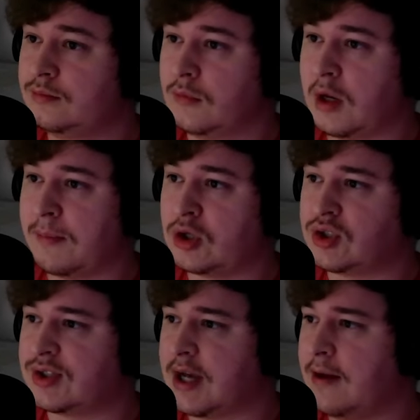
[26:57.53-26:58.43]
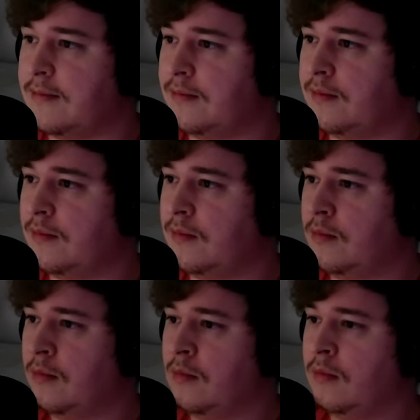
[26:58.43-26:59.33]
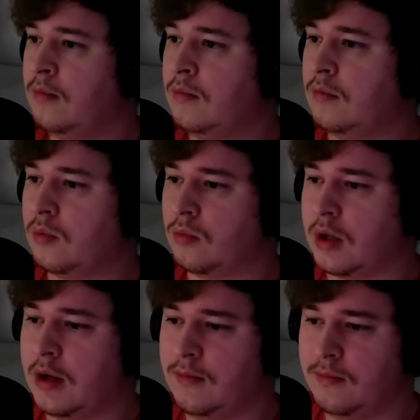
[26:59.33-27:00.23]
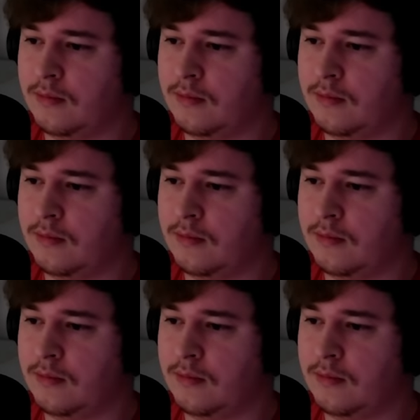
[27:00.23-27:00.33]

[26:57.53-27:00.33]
I'm gonna punch this guy. Okay.